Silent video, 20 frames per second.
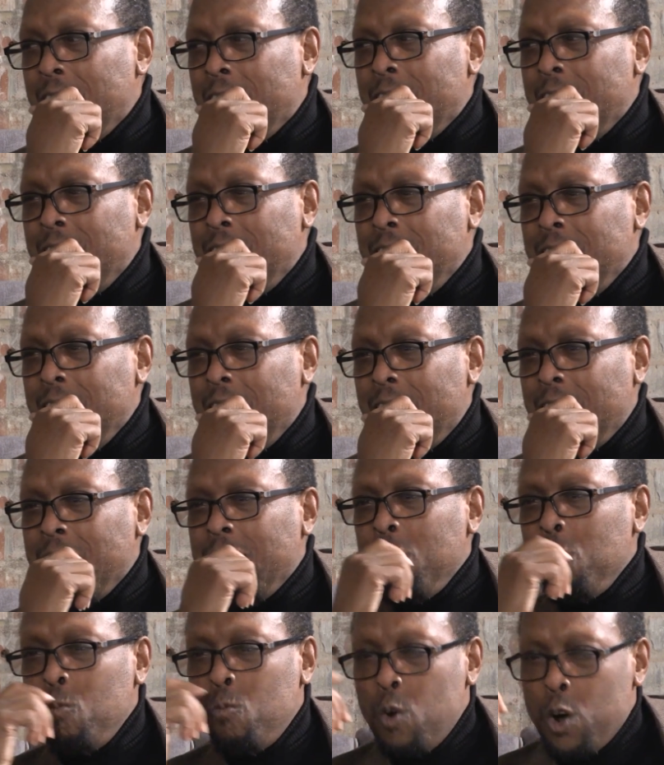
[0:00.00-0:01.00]
And
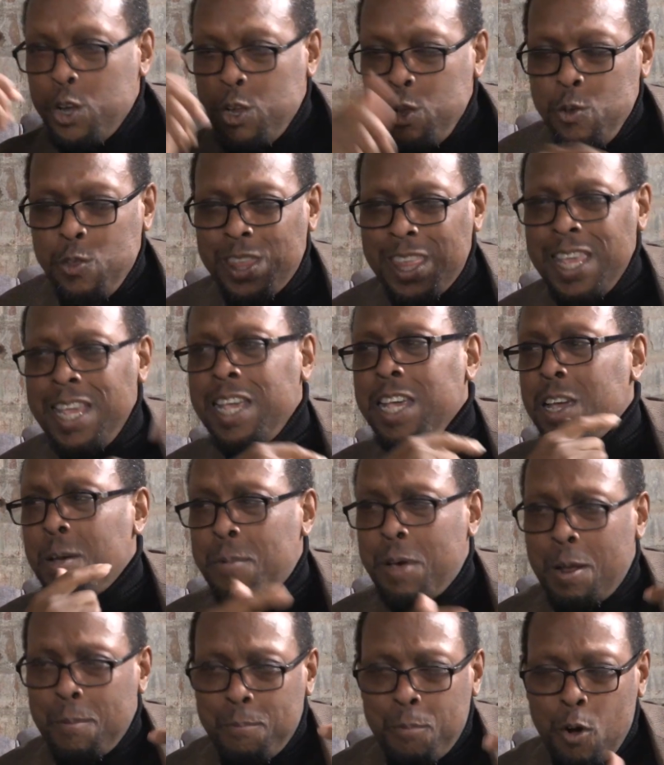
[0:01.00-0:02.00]
were you thinking
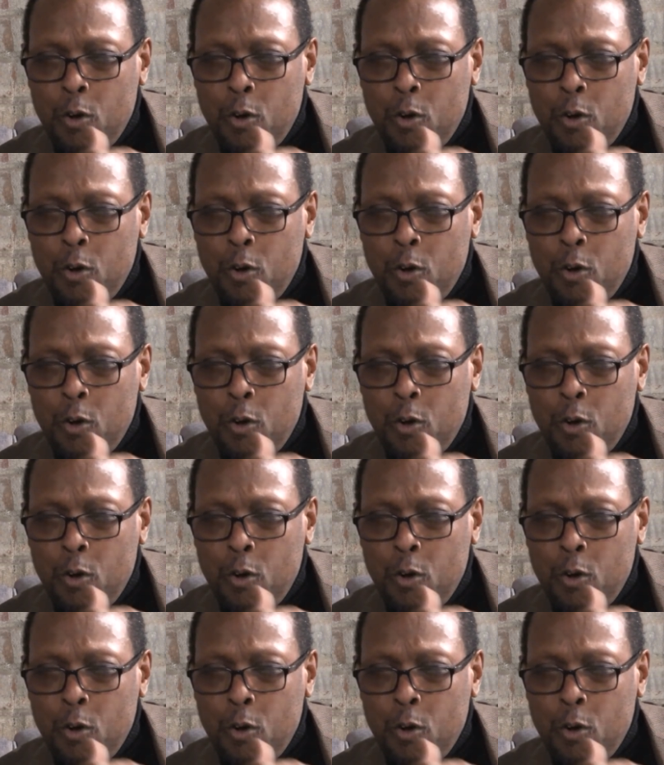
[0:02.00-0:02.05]
about